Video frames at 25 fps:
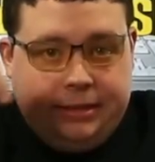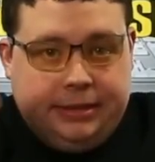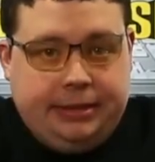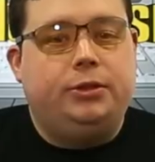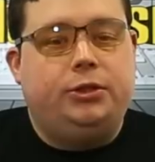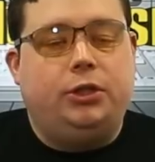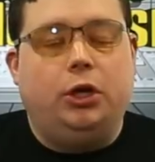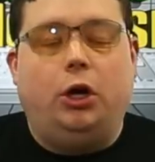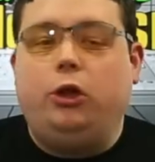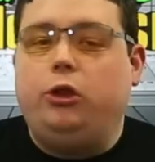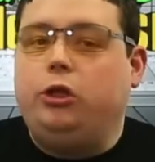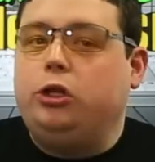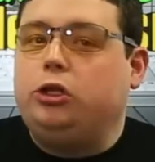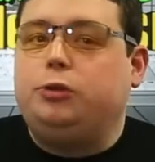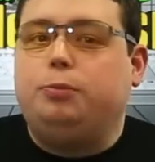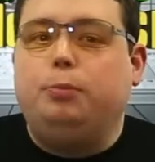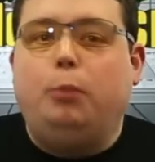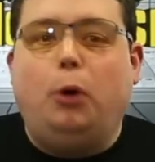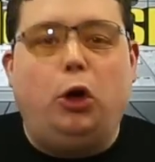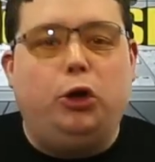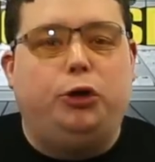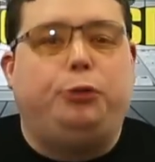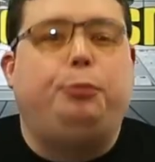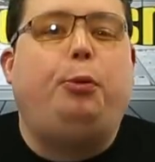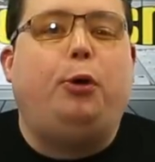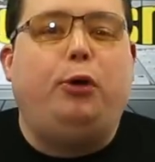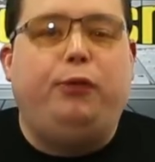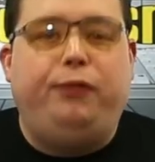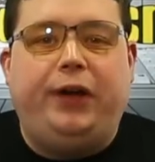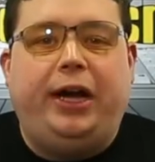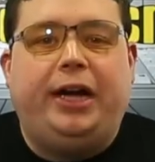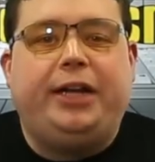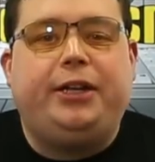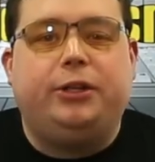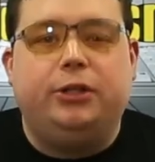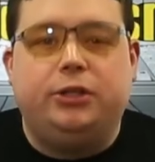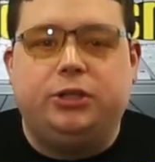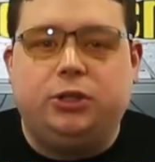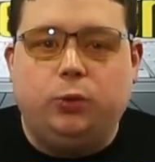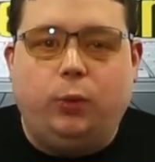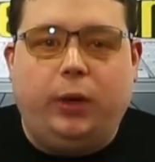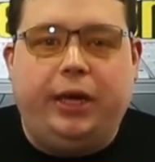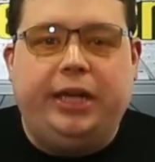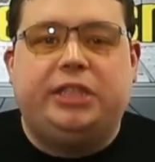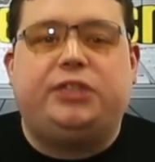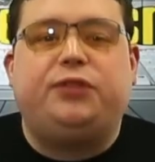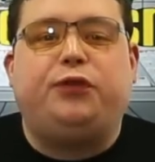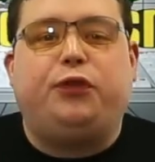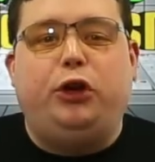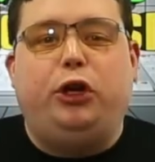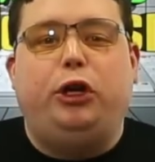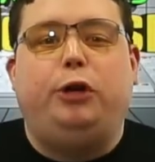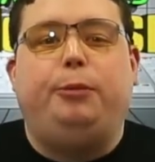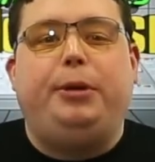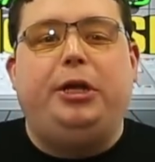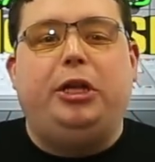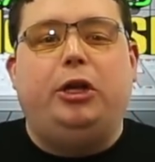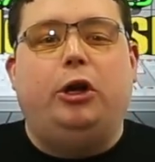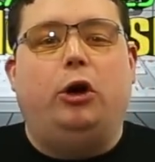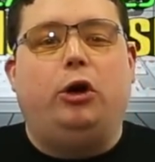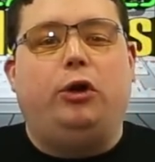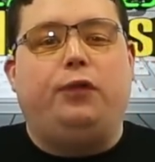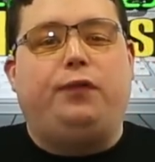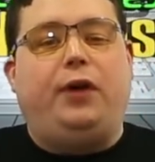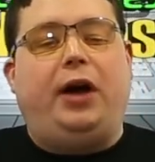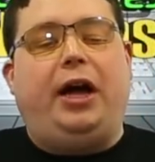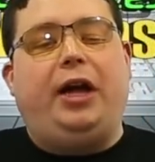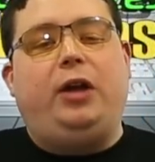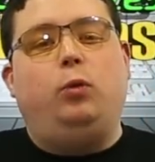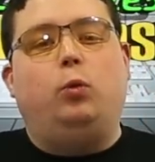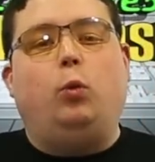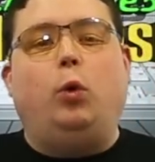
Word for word: So there's multiple vectors and ways for you to be notified.